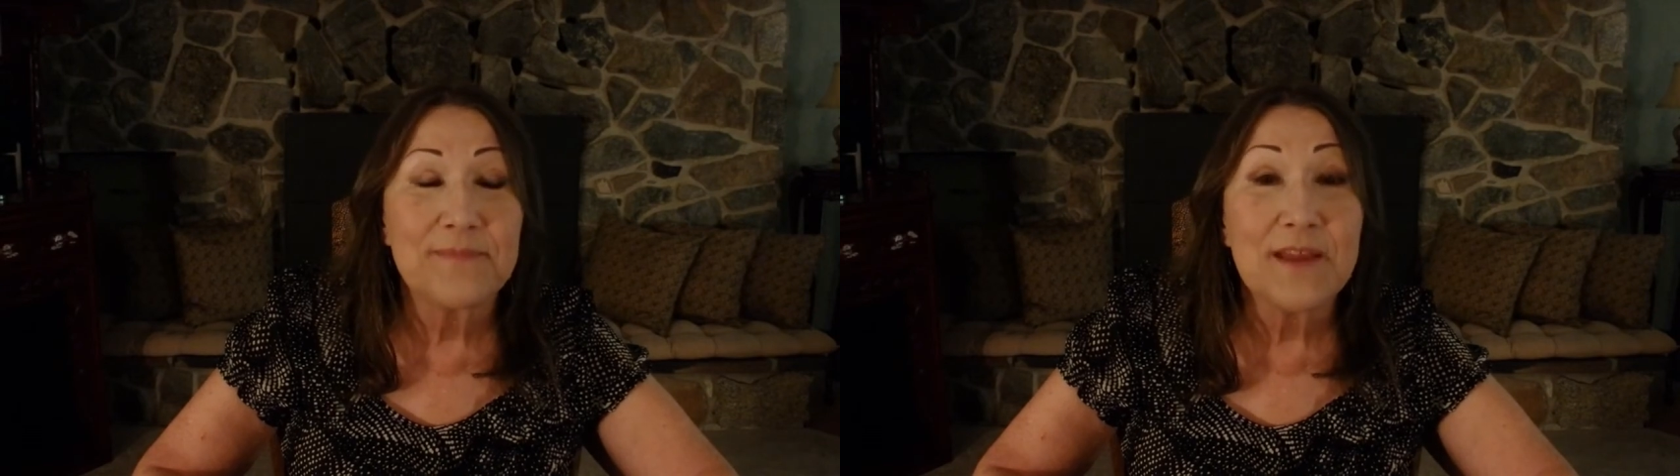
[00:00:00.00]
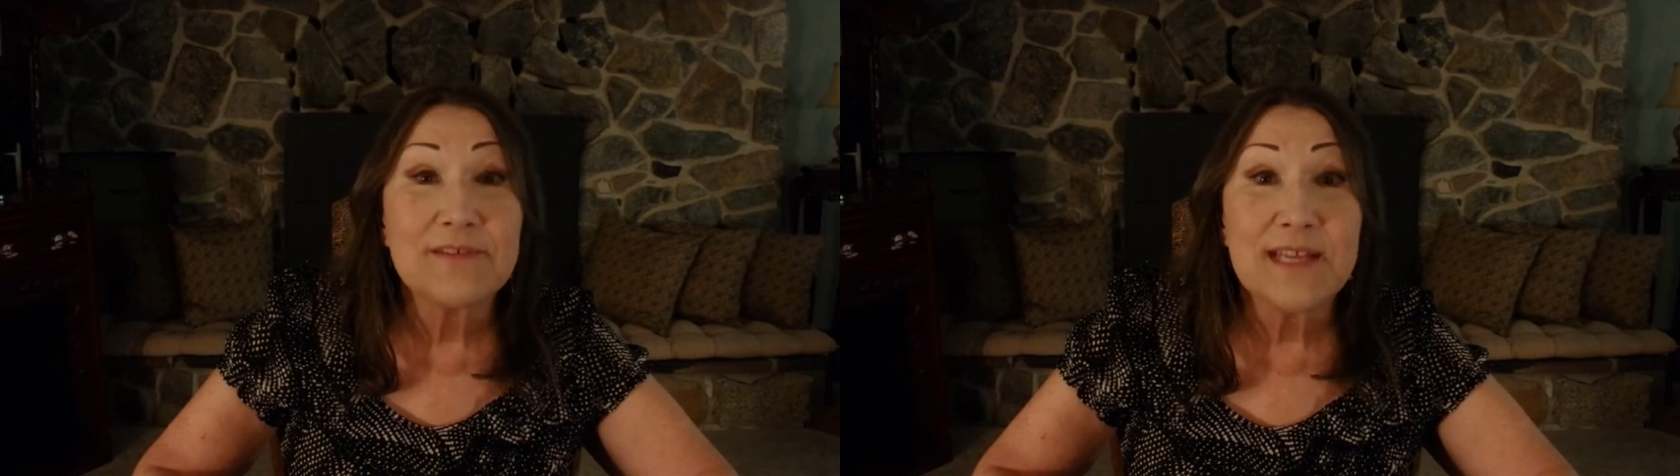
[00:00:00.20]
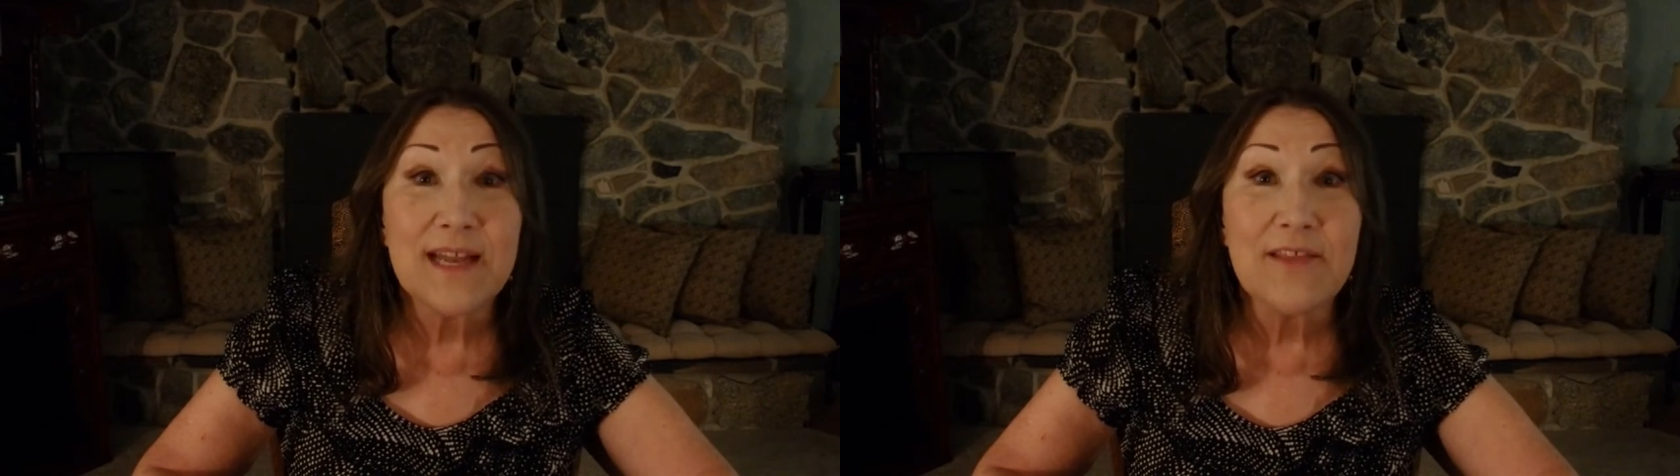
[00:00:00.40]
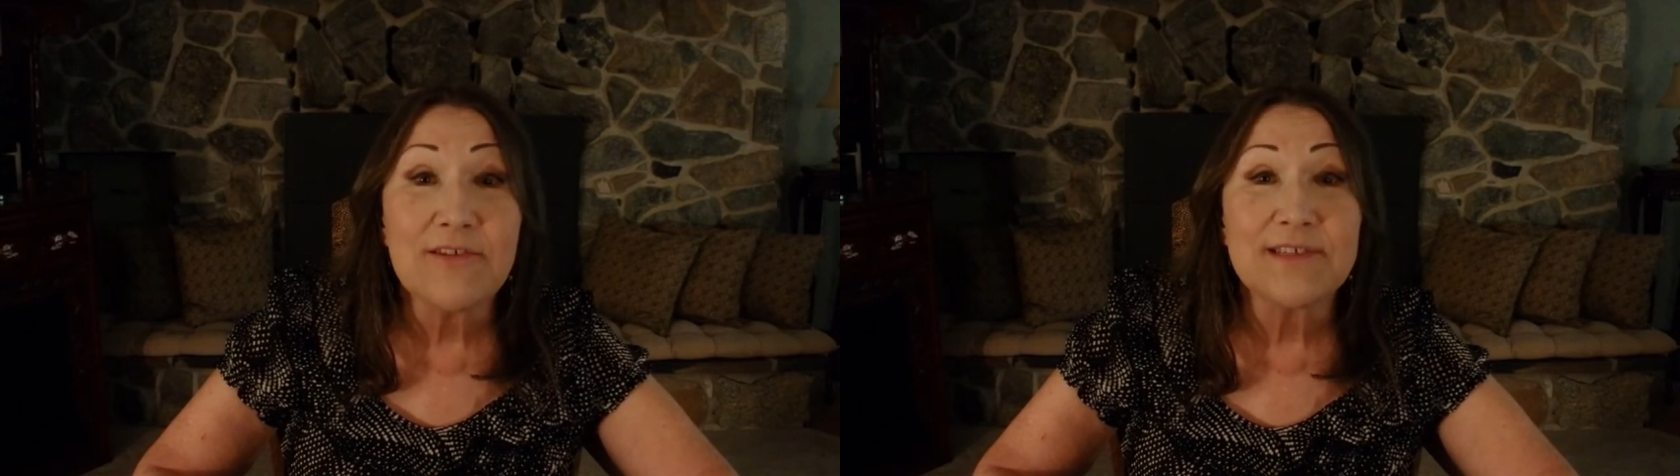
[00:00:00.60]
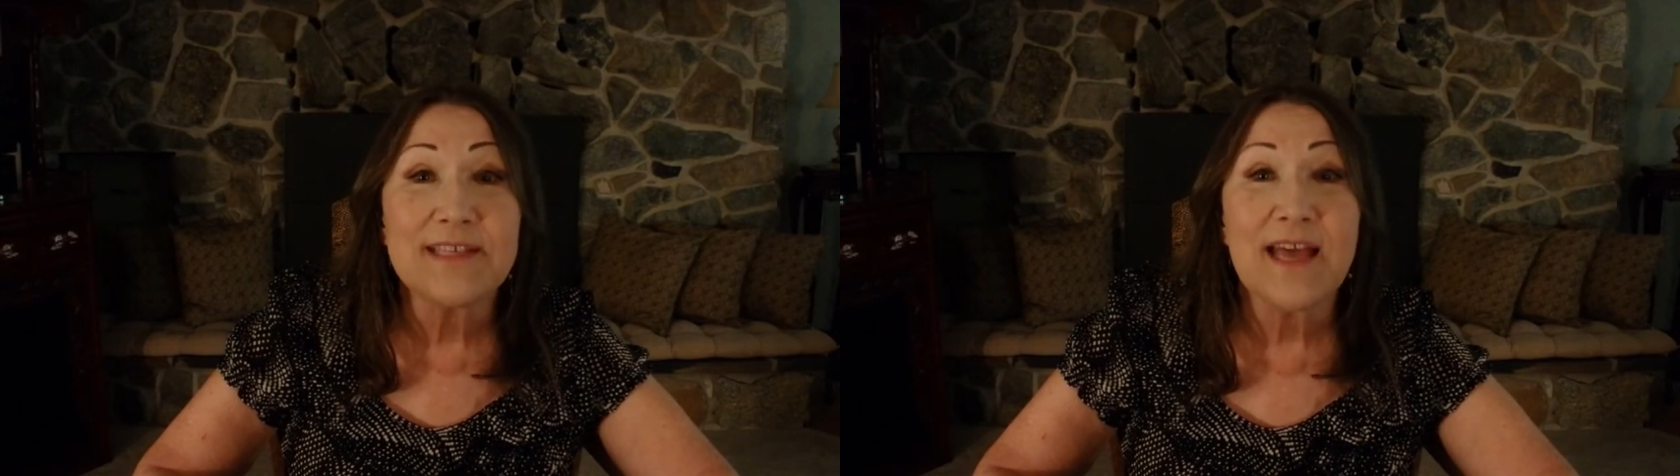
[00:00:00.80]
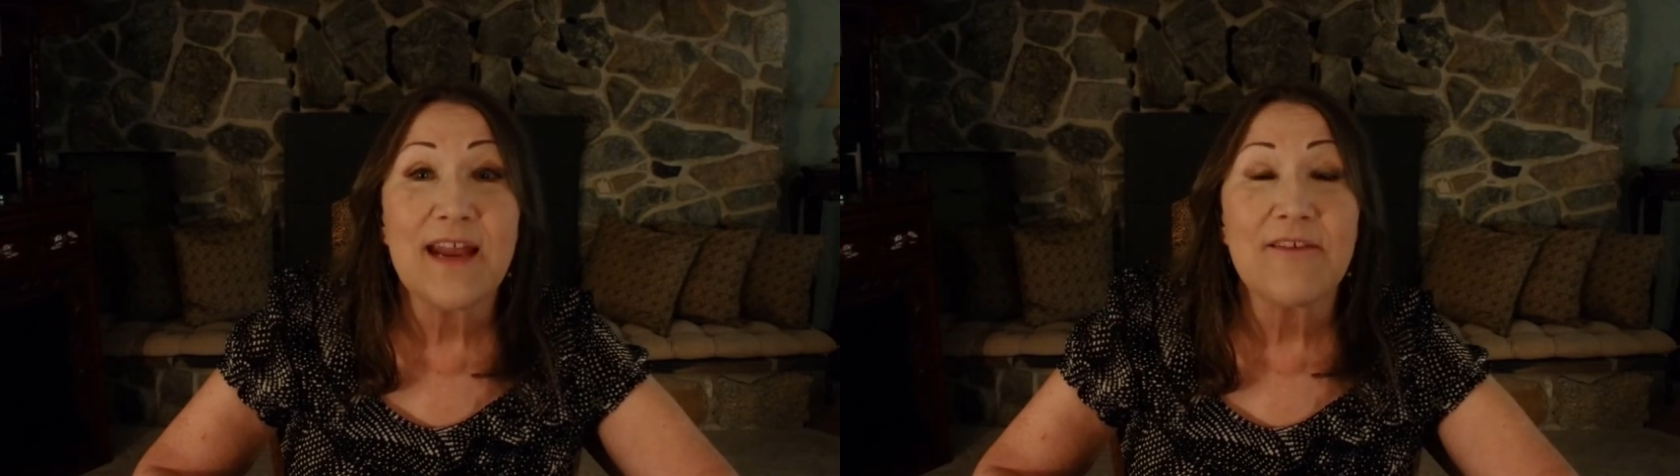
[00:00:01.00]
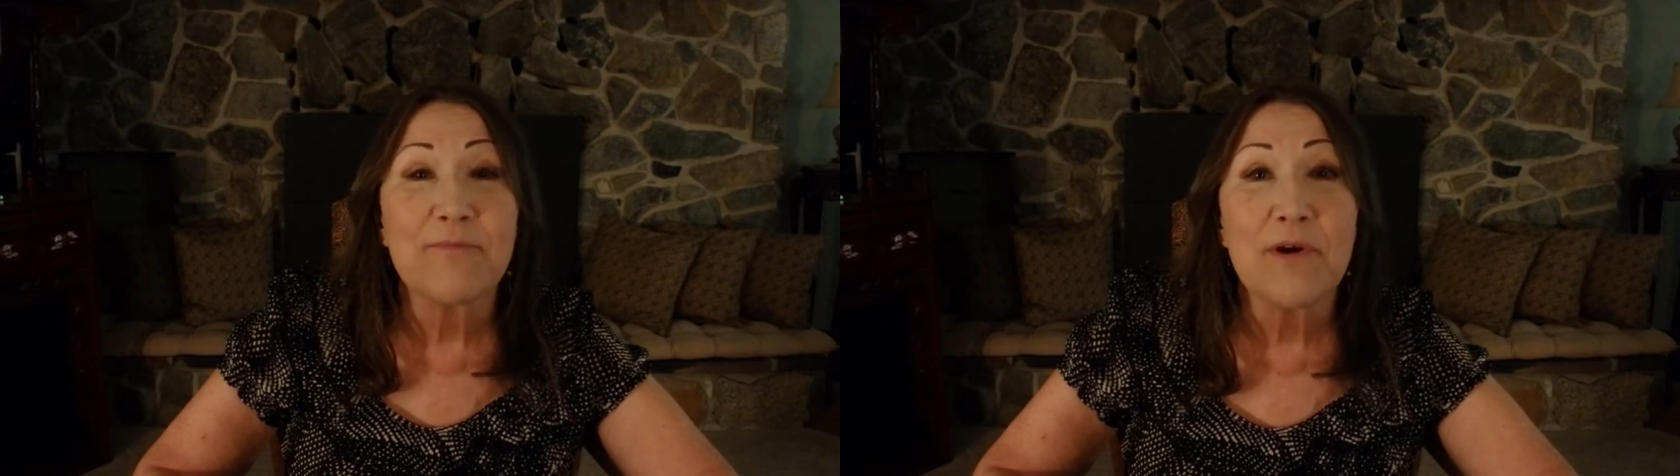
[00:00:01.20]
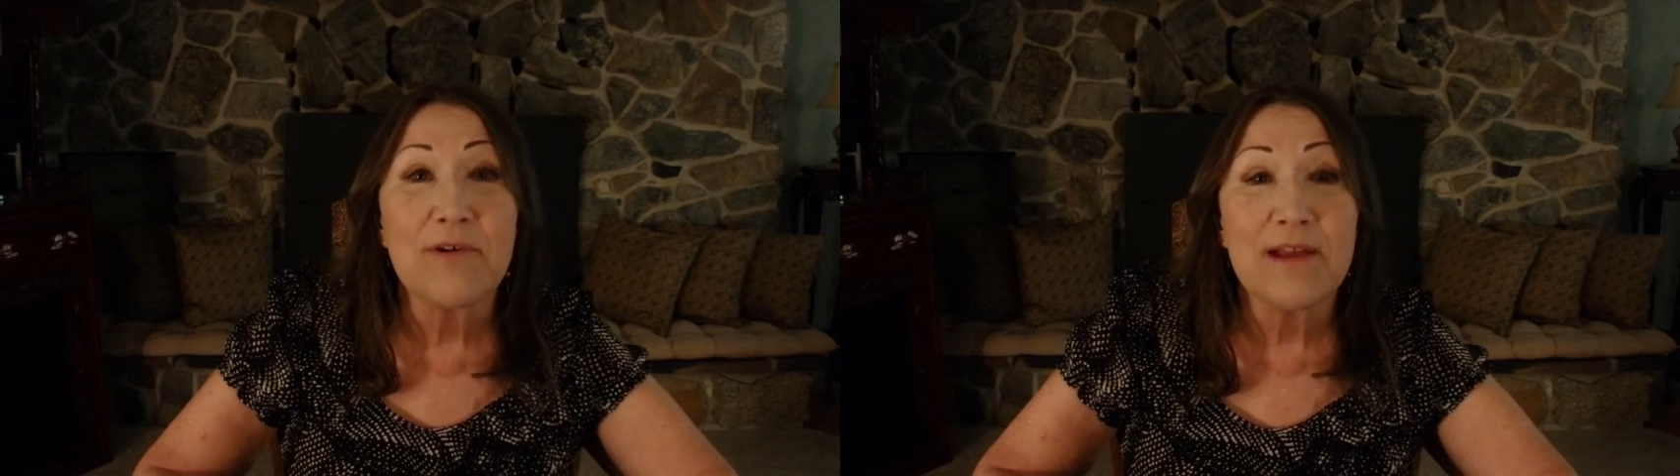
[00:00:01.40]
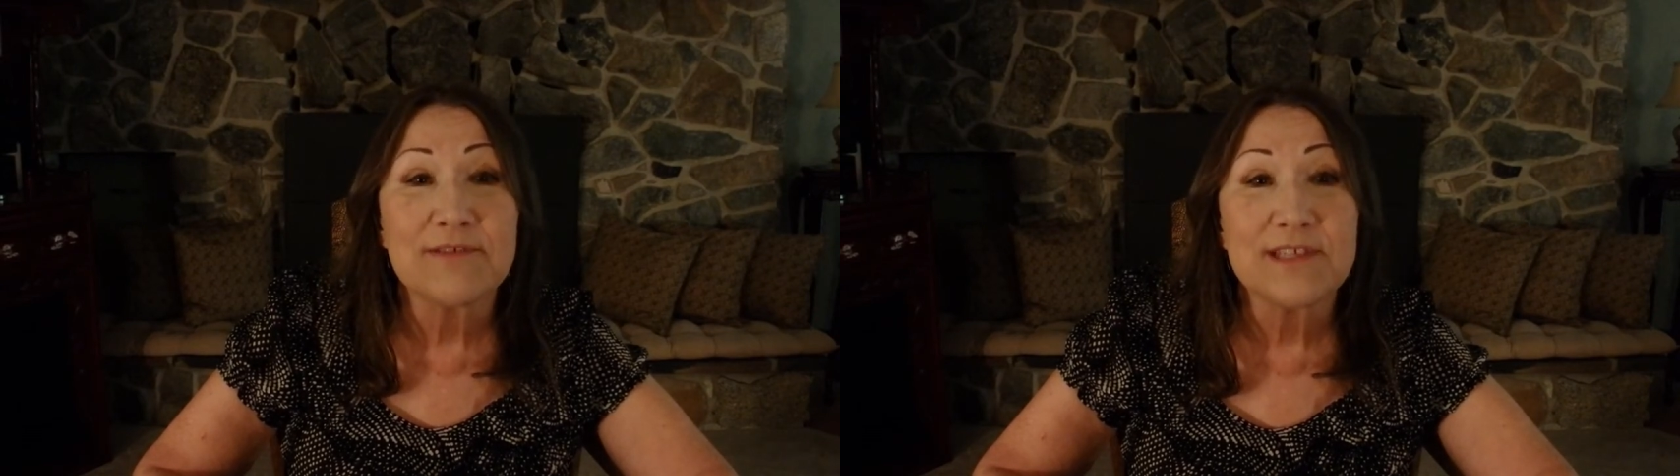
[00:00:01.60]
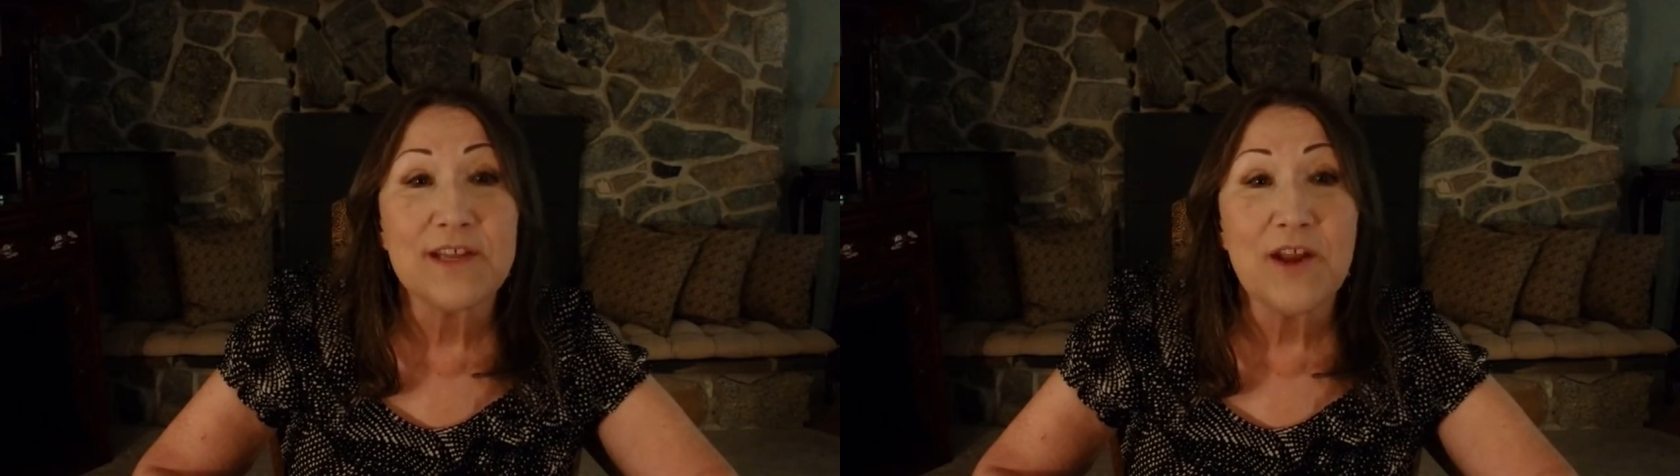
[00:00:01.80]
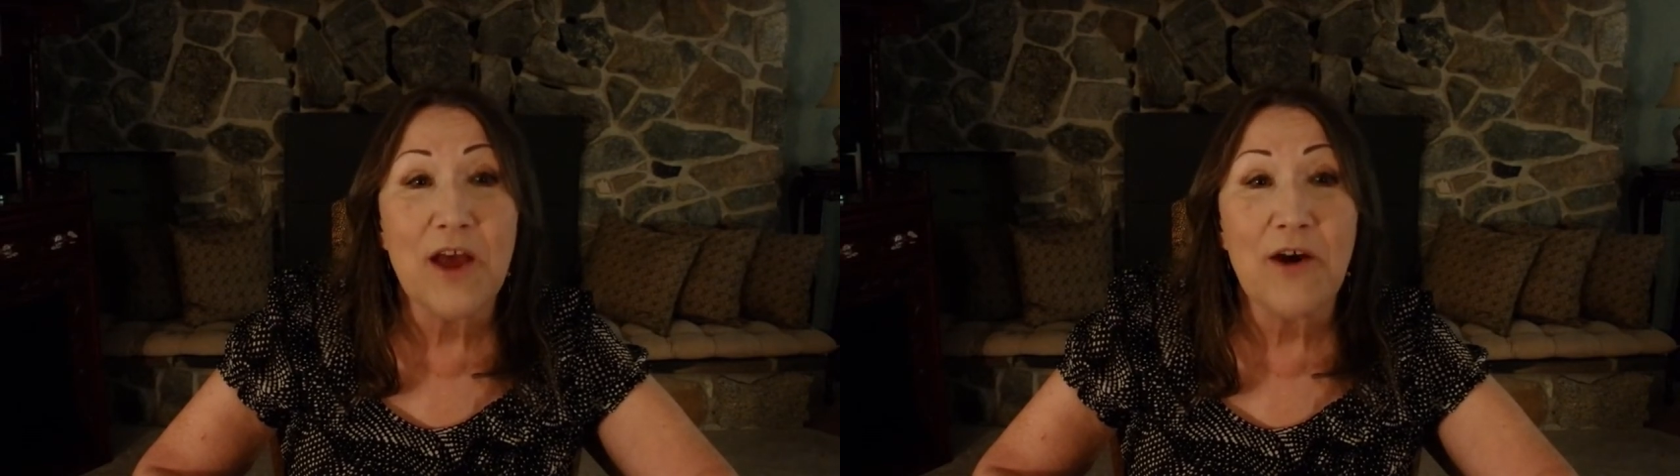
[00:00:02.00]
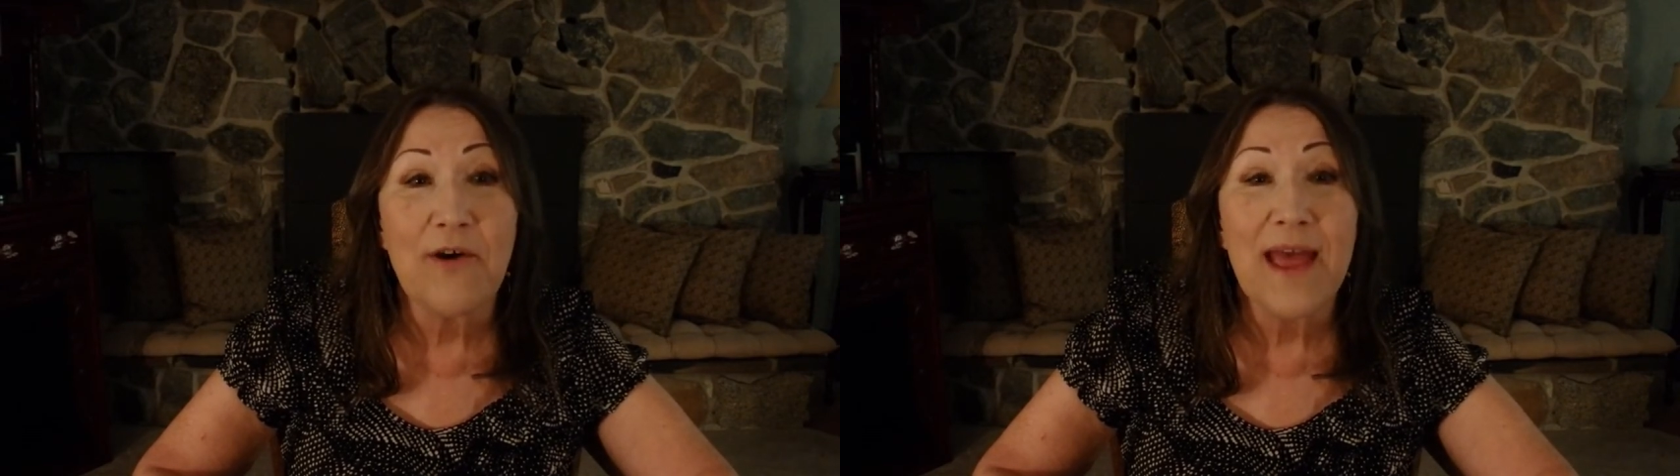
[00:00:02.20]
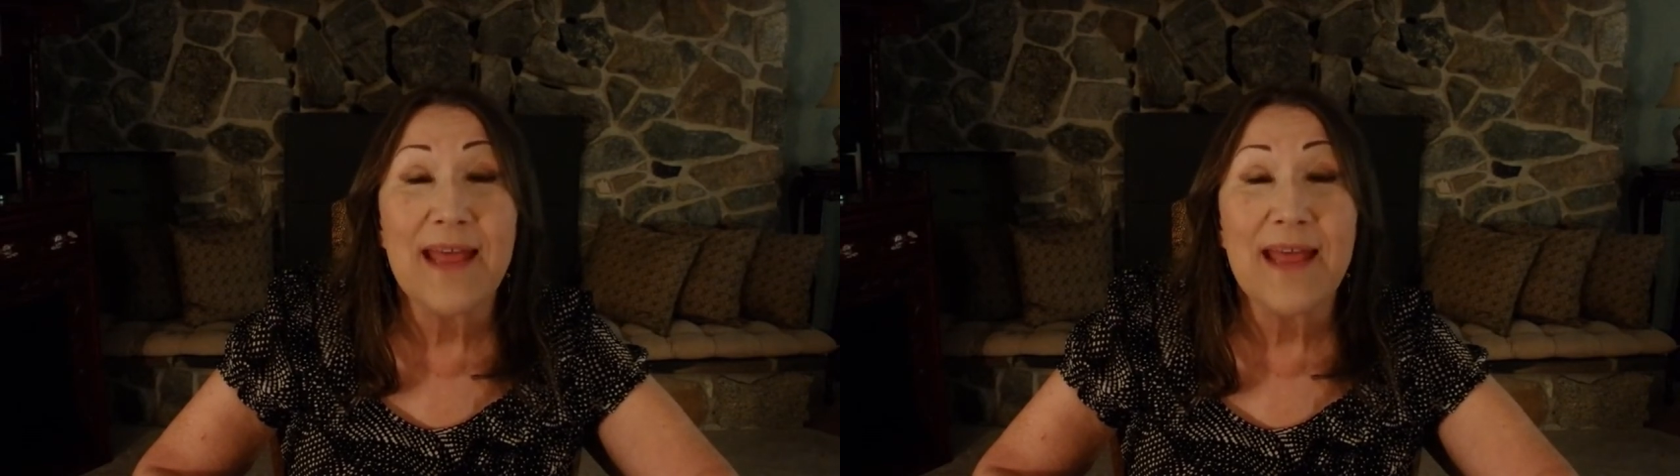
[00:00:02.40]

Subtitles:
There's another set of pronouns to know,